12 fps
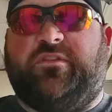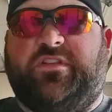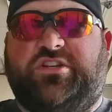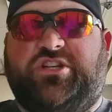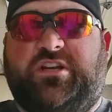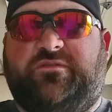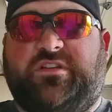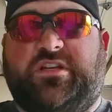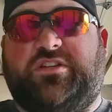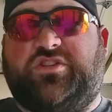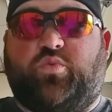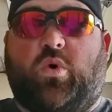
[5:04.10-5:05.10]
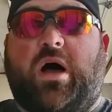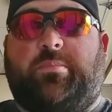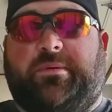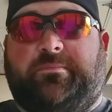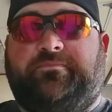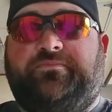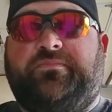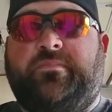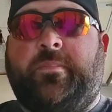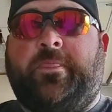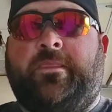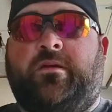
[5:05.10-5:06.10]
of the Chieftain and swap them
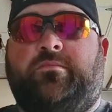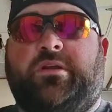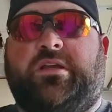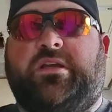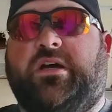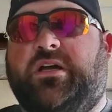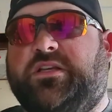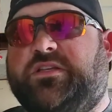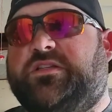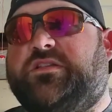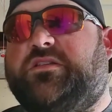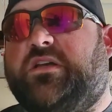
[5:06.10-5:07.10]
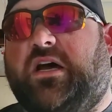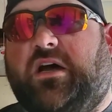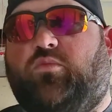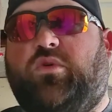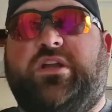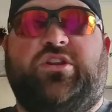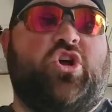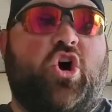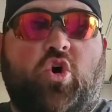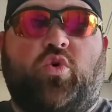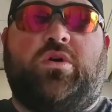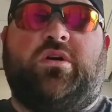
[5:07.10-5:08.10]
because we had
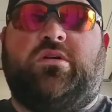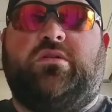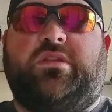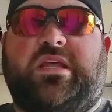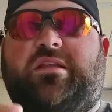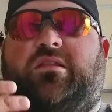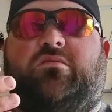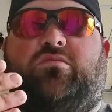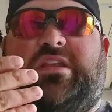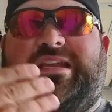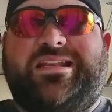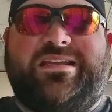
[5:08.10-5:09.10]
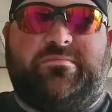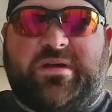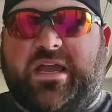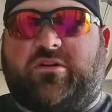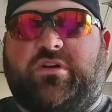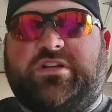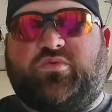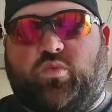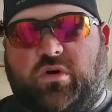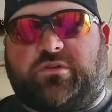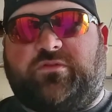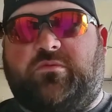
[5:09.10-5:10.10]
known that the Indian backrest
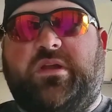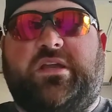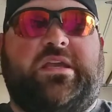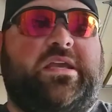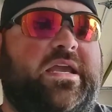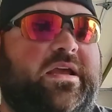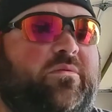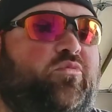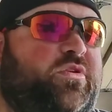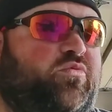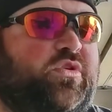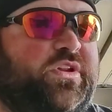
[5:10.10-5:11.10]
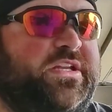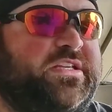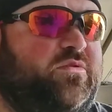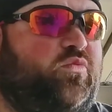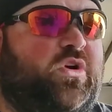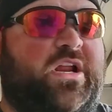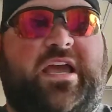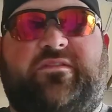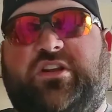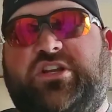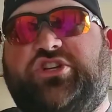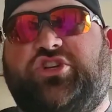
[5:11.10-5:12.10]
worked for Mickey, and we really didn't want to have
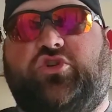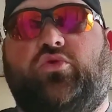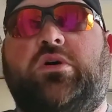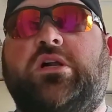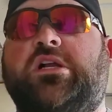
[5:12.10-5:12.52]
an issue